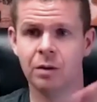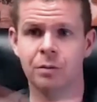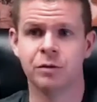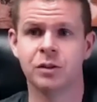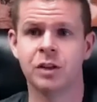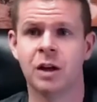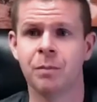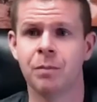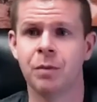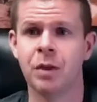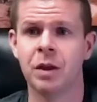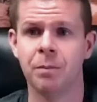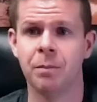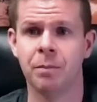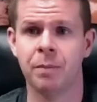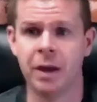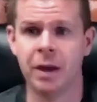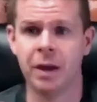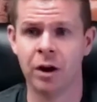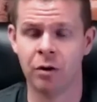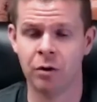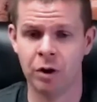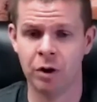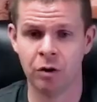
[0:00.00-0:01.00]
something
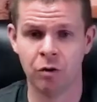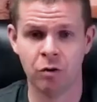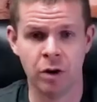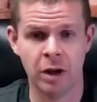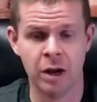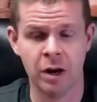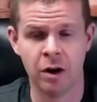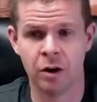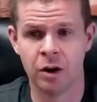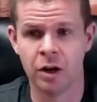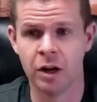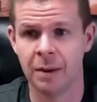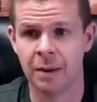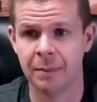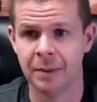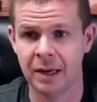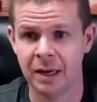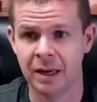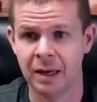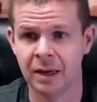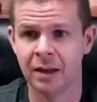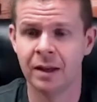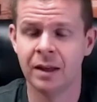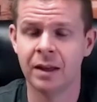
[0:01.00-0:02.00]
bigger and greater
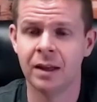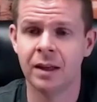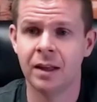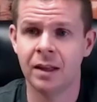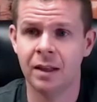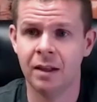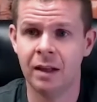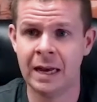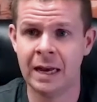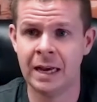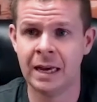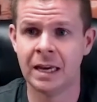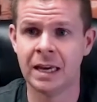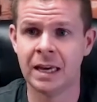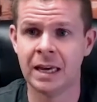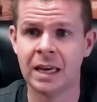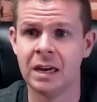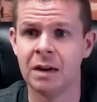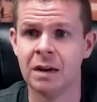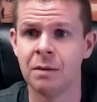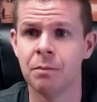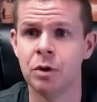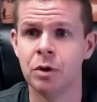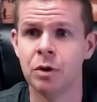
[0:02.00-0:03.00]
coming, like a
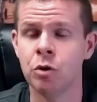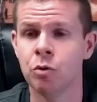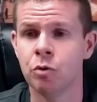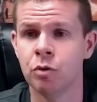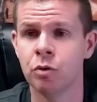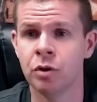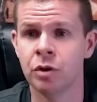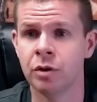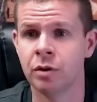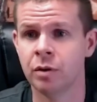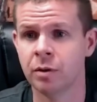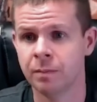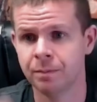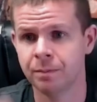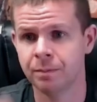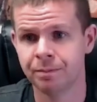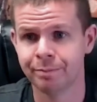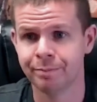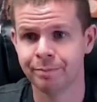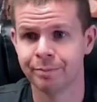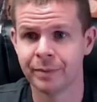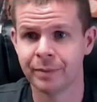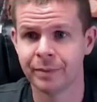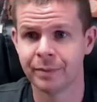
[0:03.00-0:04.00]
Cam Newton
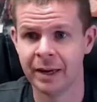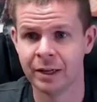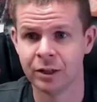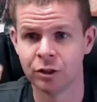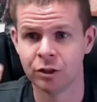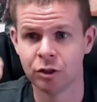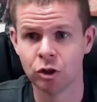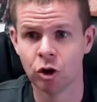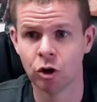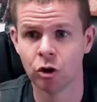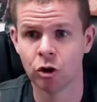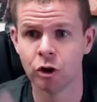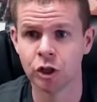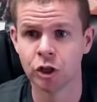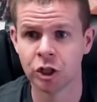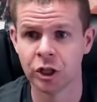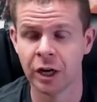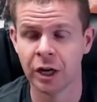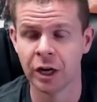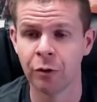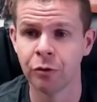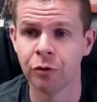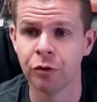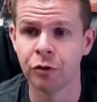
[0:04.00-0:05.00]

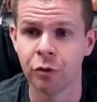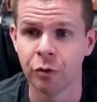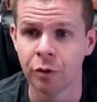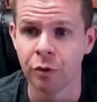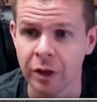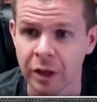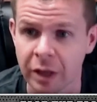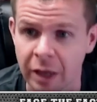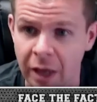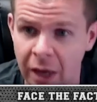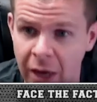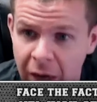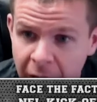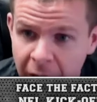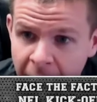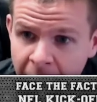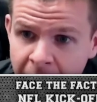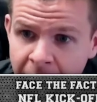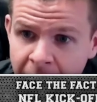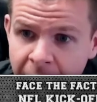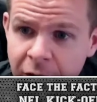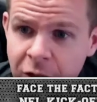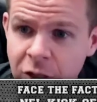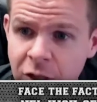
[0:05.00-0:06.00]
excursion out to the uh,
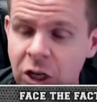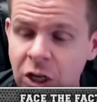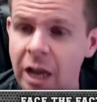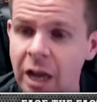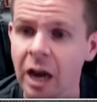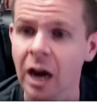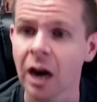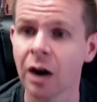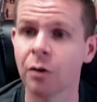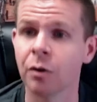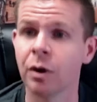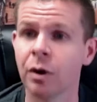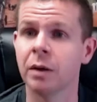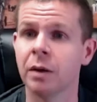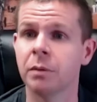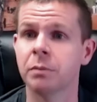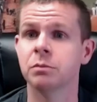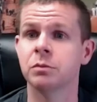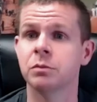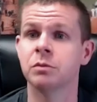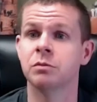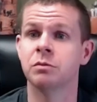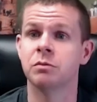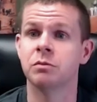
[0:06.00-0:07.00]

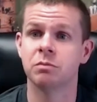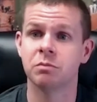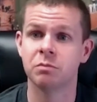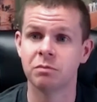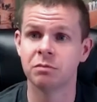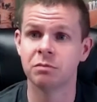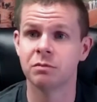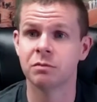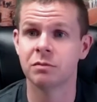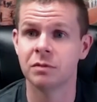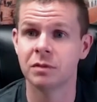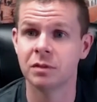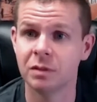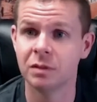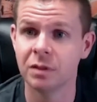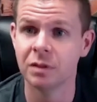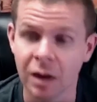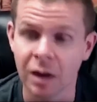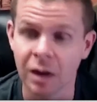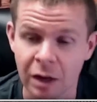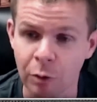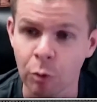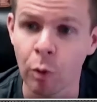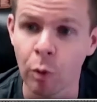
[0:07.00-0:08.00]
JRM
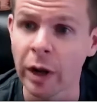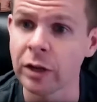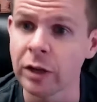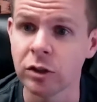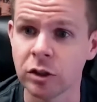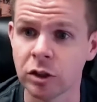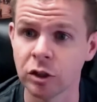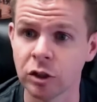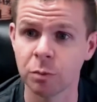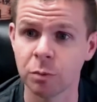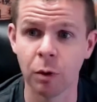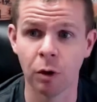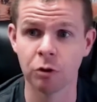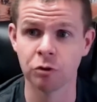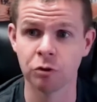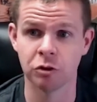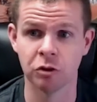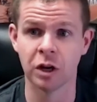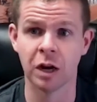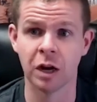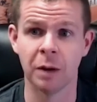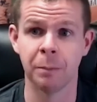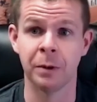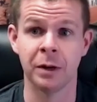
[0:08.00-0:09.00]
uh, waste disposal
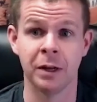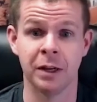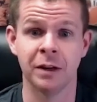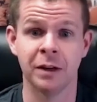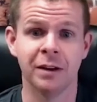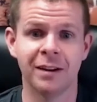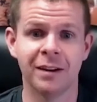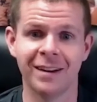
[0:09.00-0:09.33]
company.